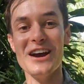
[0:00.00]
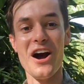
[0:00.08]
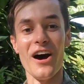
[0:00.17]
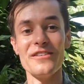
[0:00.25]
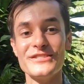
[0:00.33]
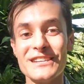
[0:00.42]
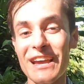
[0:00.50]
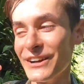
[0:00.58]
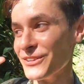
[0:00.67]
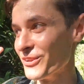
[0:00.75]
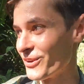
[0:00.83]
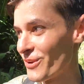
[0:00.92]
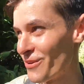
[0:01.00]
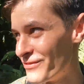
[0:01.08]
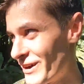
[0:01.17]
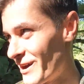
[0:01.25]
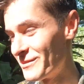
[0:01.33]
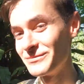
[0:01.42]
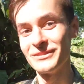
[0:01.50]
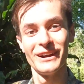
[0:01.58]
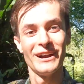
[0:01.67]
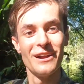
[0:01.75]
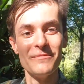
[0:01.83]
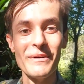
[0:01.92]
I've seen a lot of
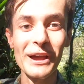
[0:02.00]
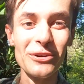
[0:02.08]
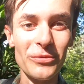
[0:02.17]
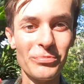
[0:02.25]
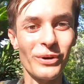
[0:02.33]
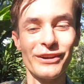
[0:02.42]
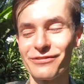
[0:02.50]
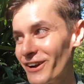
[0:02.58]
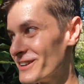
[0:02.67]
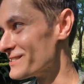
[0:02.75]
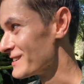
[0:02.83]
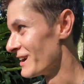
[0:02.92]
male boyfriends and